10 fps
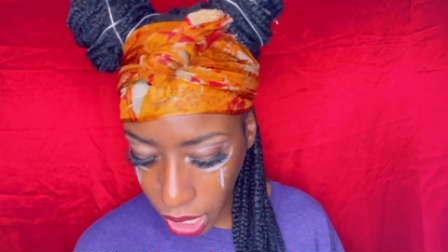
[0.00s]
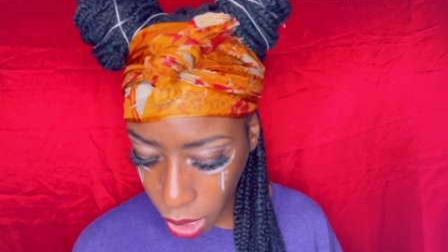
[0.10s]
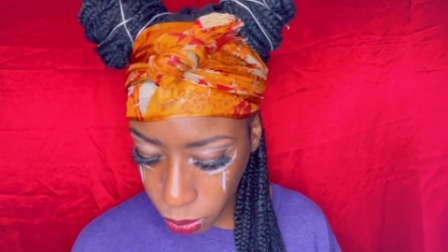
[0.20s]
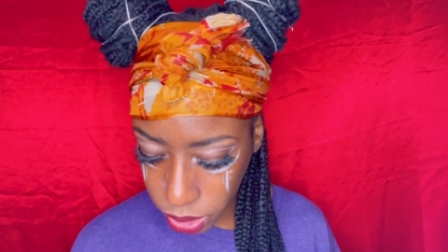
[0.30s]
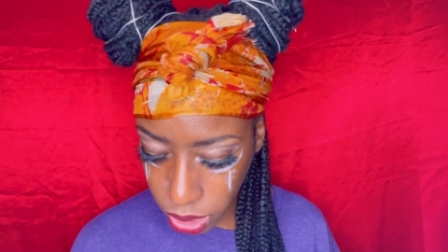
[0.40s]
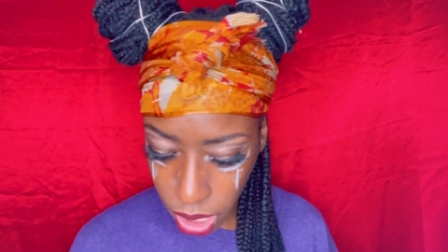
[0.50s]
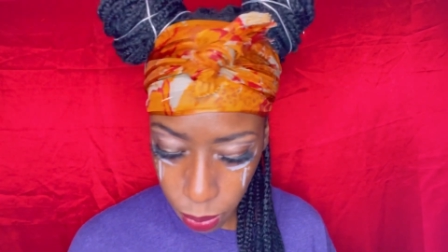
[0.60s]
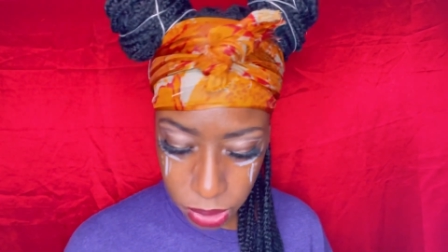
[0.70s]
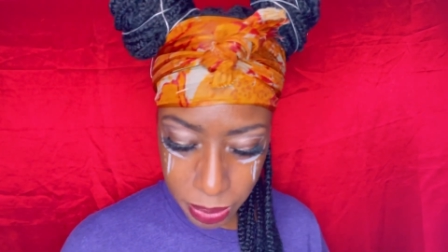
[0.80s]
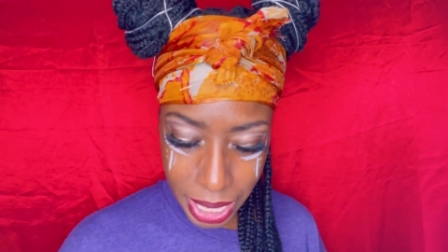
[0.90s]
I would come
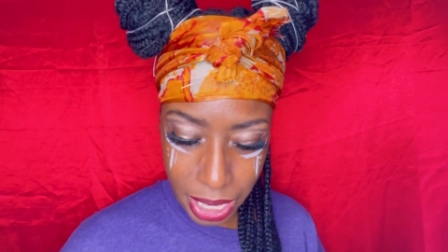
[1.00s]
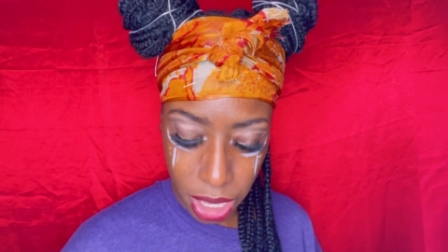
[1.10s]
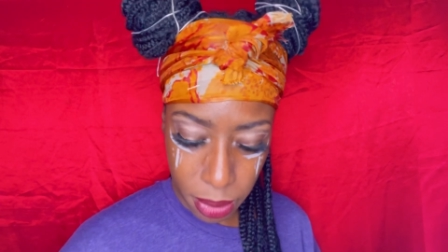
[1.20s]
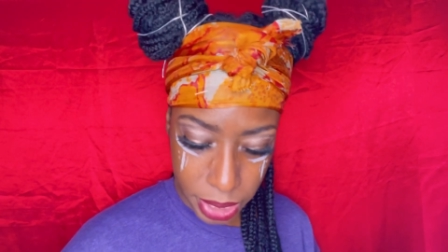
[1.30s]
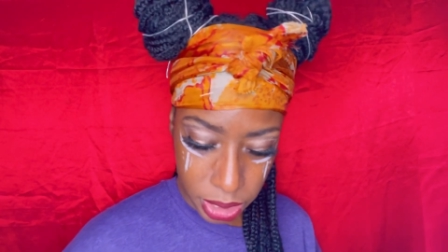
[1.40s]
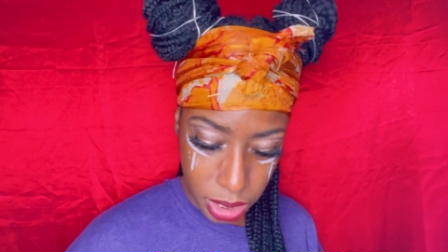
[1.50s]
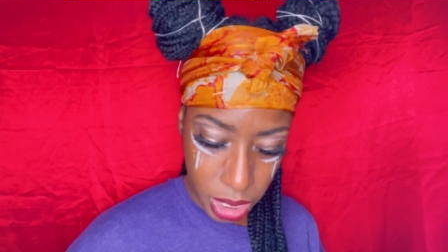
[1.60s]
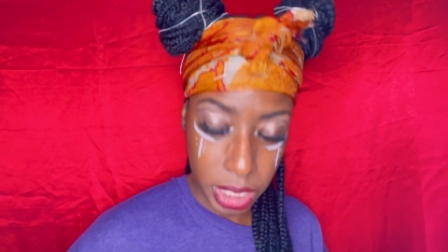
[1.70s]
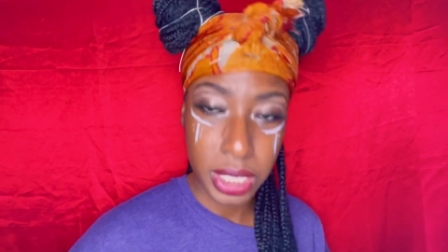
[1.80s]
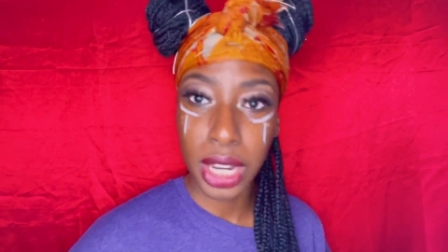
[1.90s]
with my hair already
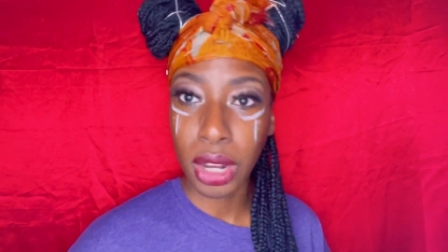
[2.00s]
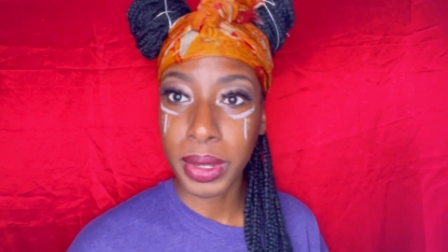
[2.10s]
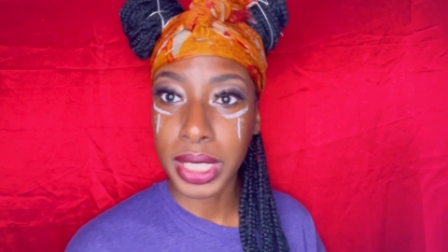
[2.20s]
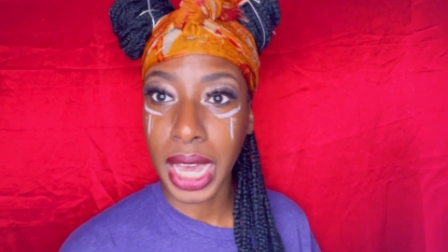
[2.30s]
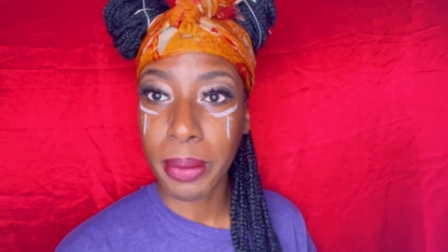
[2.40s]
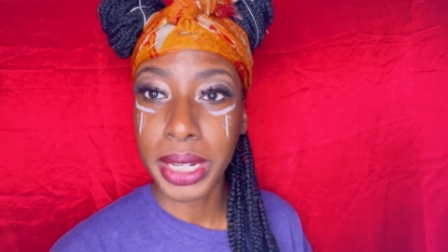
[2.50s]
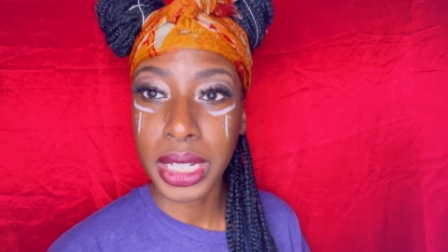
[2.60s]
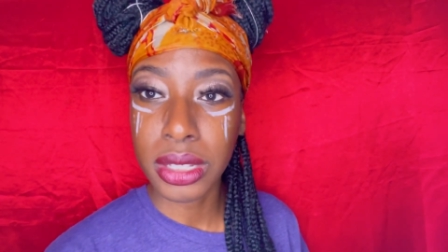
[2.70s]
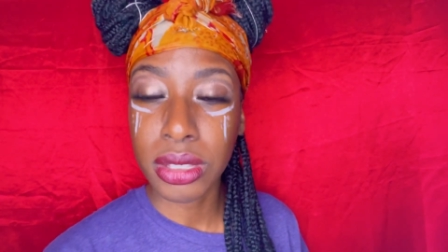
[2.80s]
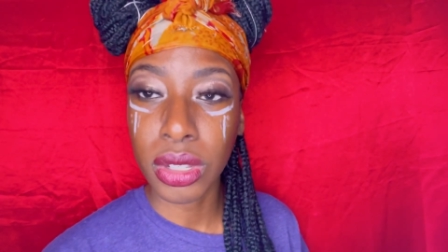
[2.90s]
done because I know what time it
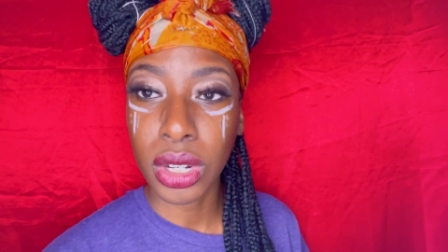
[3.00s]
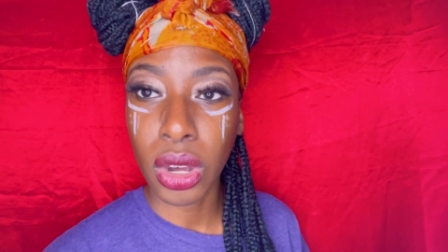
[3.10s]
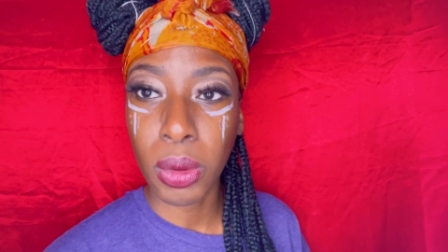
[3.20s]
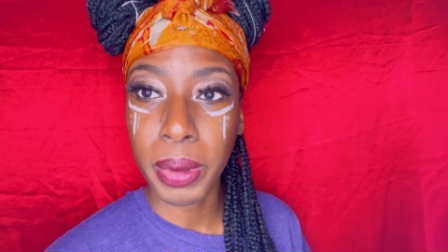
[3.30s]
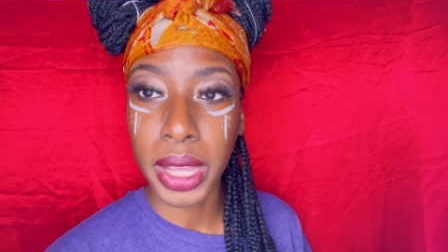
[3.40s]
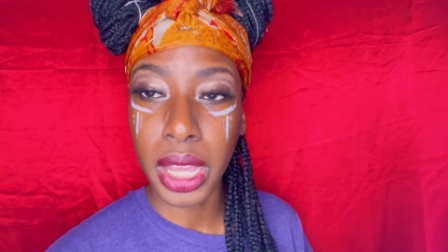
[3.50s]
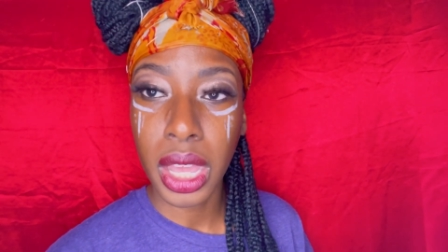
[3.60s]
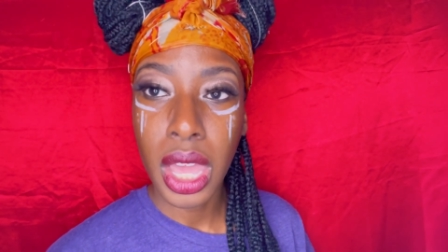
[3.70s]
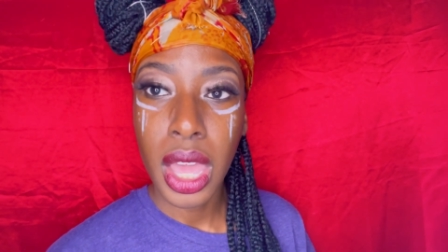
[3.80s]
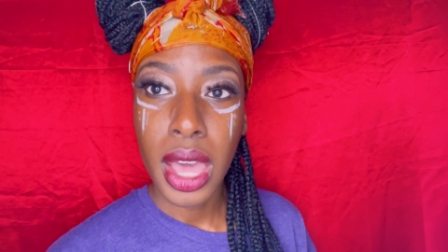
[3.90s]
is, but
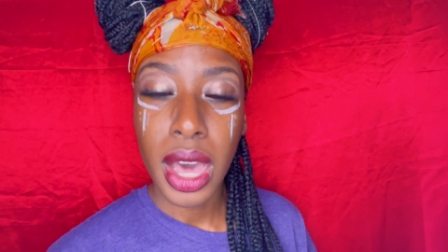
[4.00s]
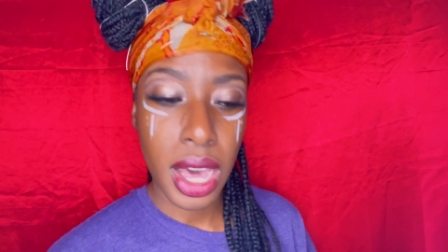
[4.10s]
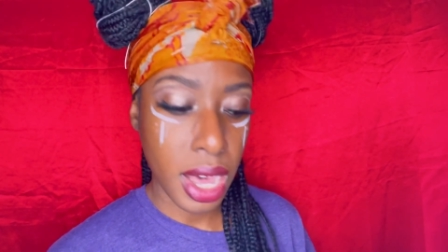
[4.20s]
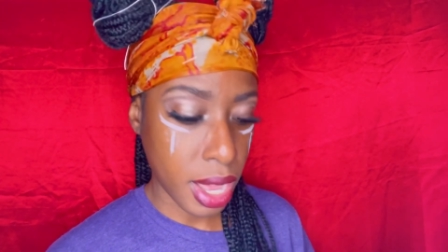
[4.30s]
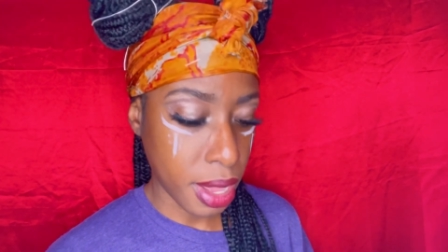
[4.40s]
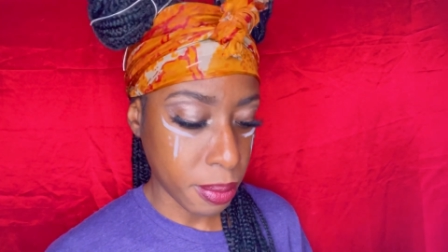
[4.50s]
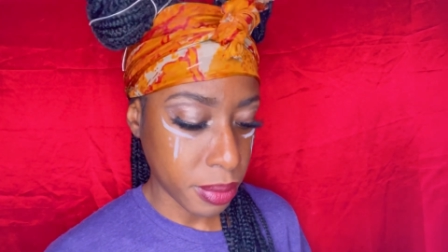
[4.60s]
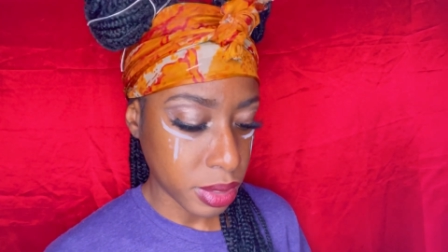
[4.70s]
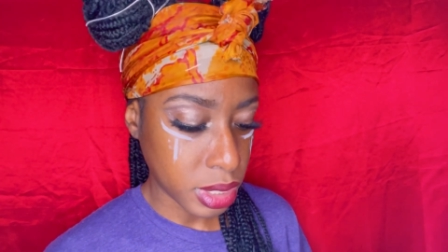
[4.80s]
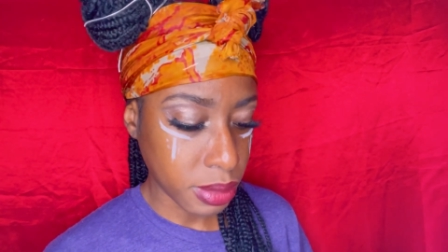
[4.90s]

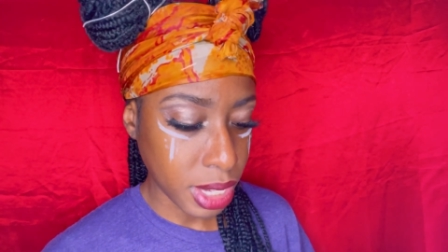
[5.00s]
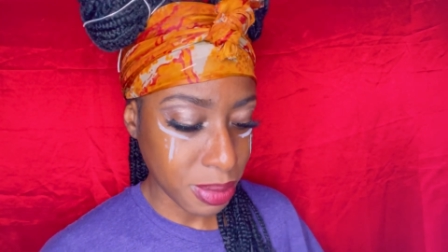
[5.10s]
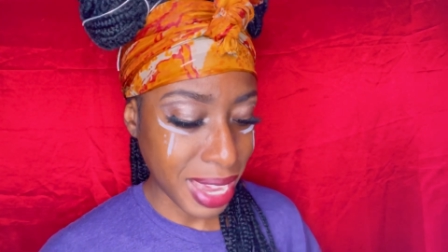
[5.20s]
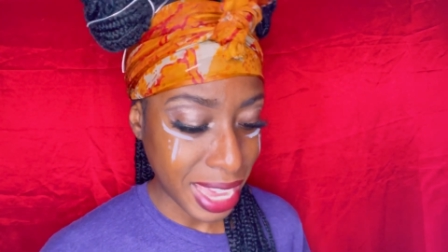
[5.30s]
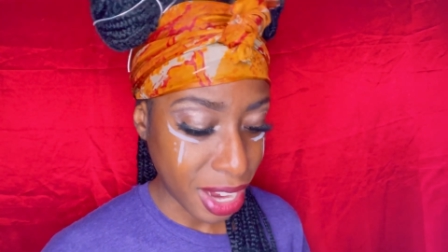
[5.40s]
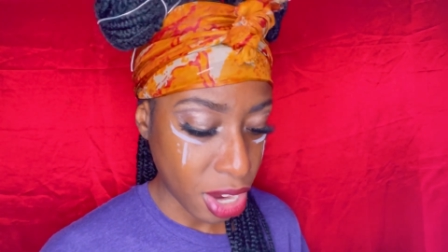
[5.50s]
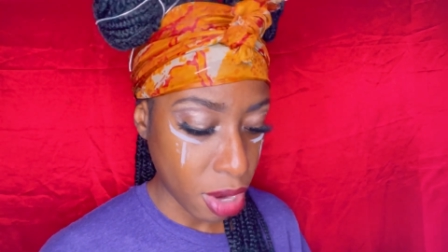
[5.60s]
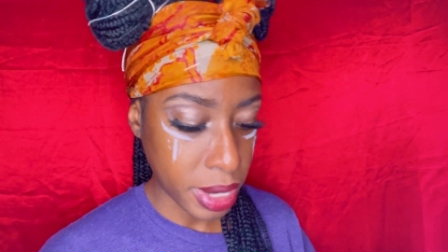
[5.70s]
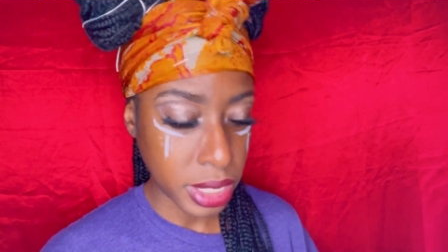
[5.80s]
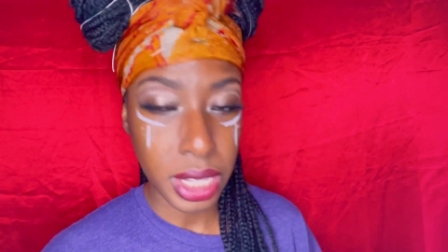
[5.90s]
sometimes my hair
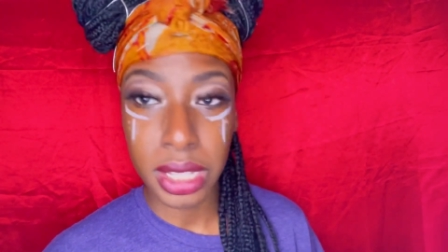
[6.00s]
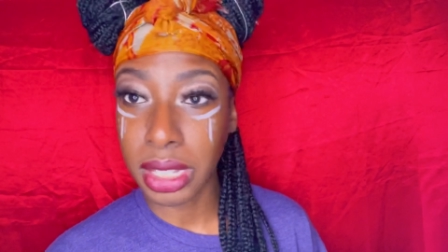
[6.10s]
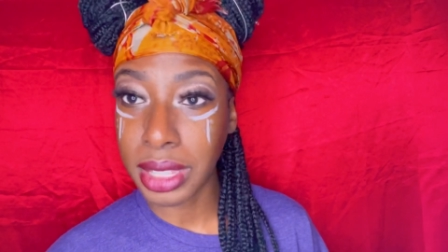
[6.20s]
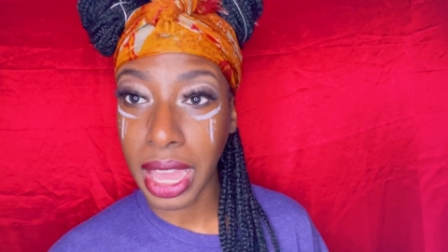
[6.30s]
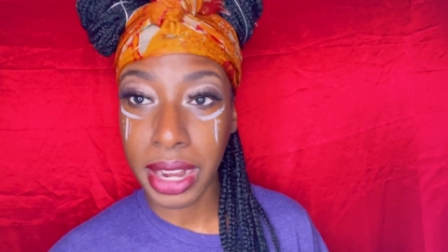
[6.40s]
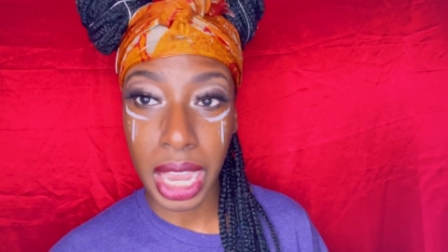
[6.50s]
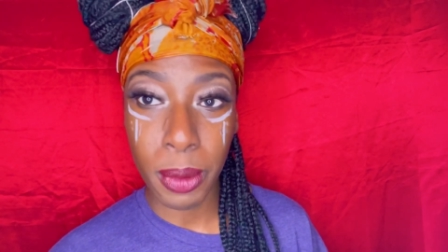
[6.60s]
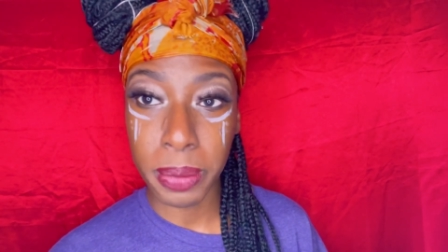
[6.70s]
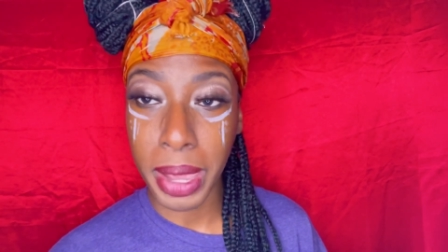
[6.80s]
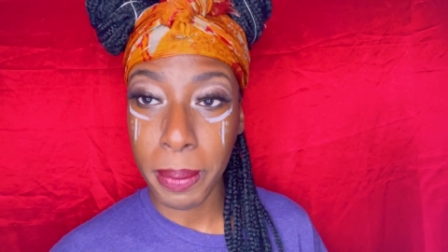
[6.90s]
already done, sometimes I'd come
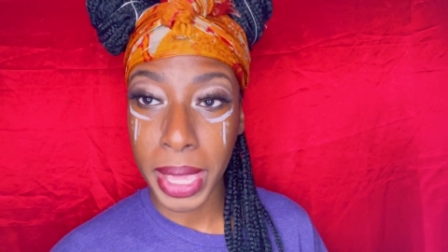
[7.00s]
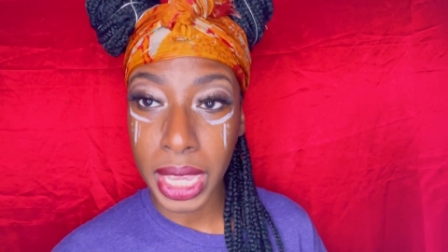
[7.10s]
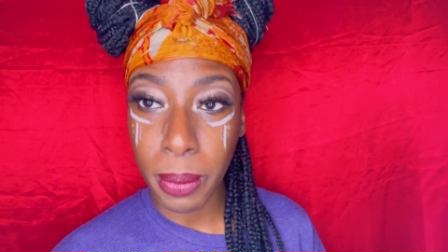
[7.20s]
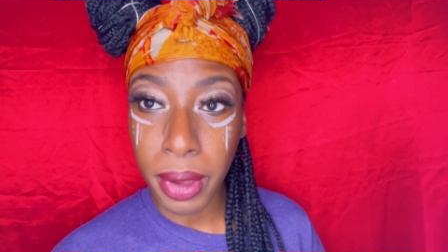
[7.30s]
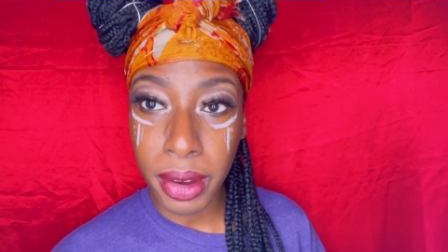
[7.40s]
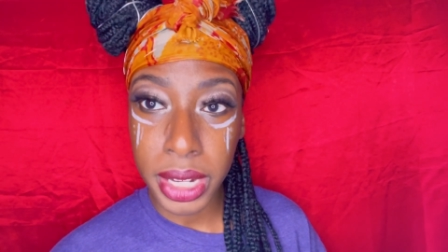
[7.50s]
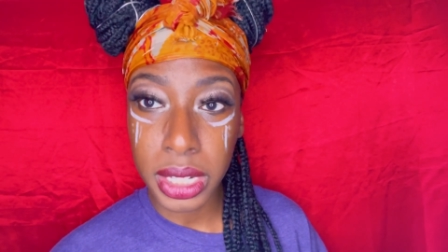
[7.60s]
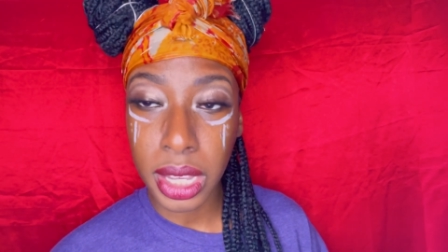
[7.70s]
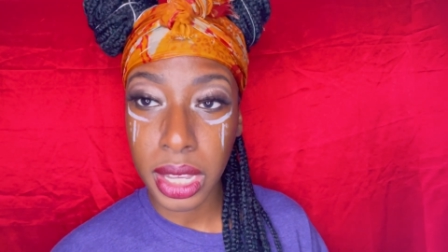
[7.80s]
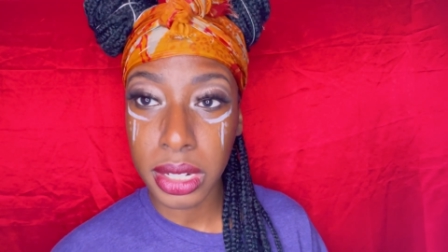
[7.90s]
with my makeup already
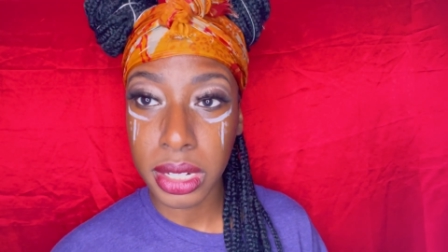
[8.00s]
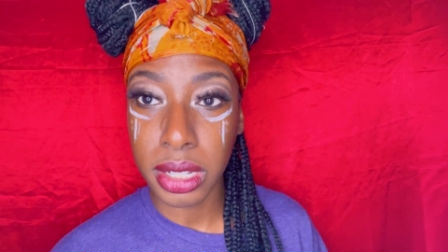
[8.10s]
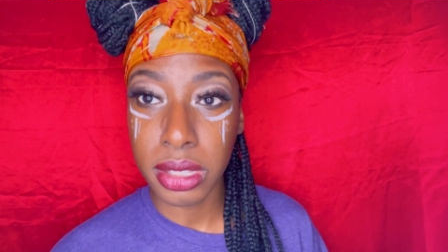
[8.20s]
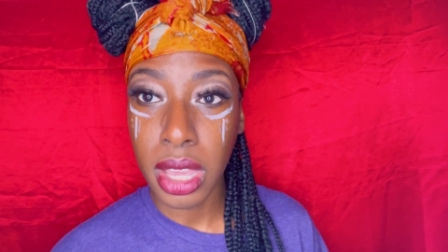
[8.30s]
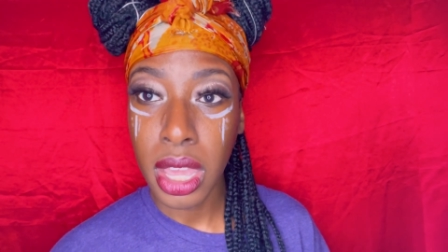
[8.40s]
done, because